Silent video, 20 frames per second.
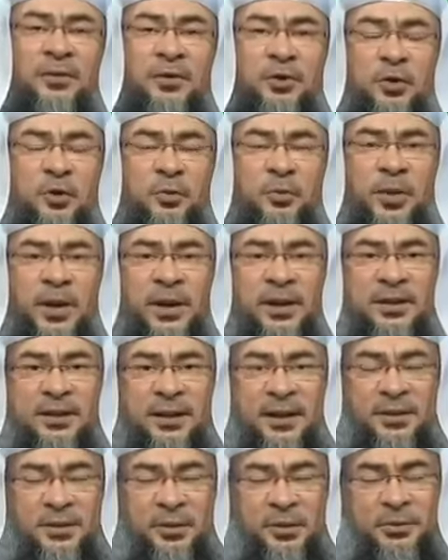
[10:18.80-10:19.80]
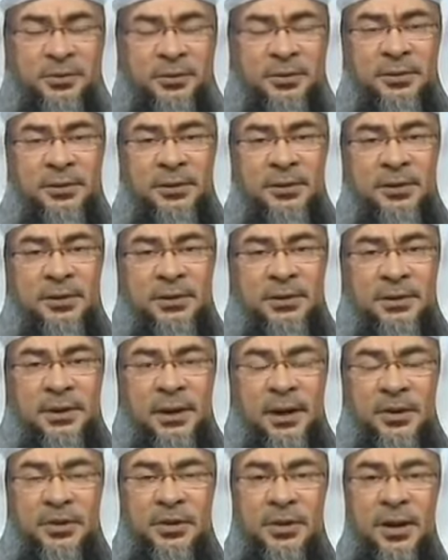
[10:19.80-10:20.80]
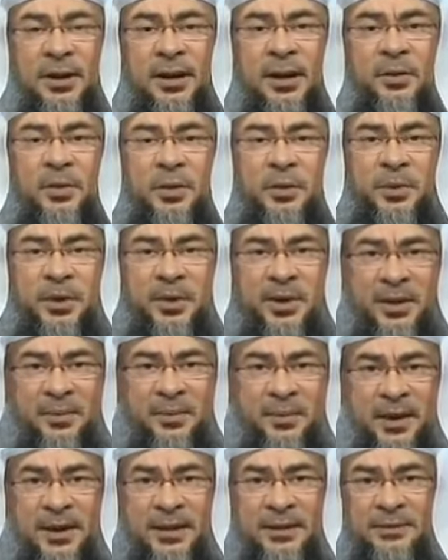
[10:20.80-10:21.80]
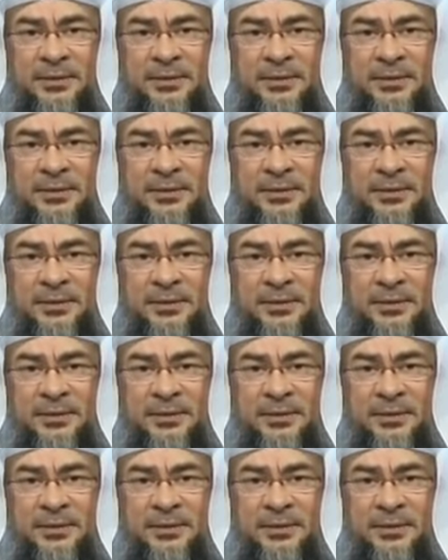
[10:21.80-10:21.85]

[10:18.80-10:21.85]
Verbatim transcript: you. We have a short break, stay tuned, and inshallah we'll be.